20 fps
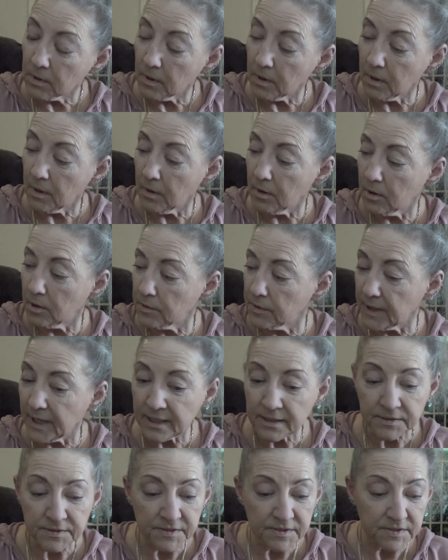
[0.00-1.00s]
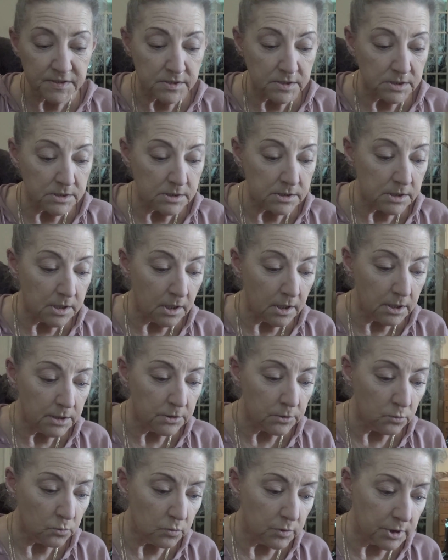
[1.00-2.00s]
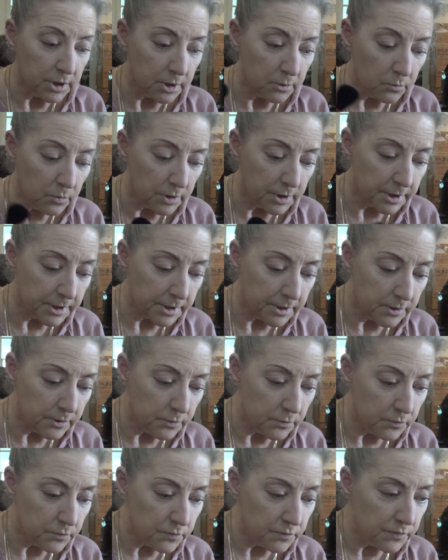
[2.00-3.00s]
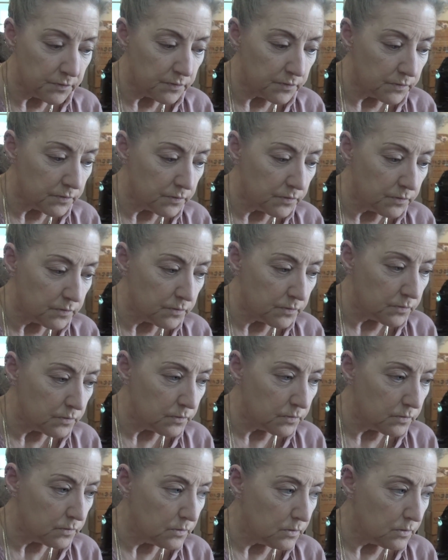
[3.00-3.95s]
that's not the one I want to use.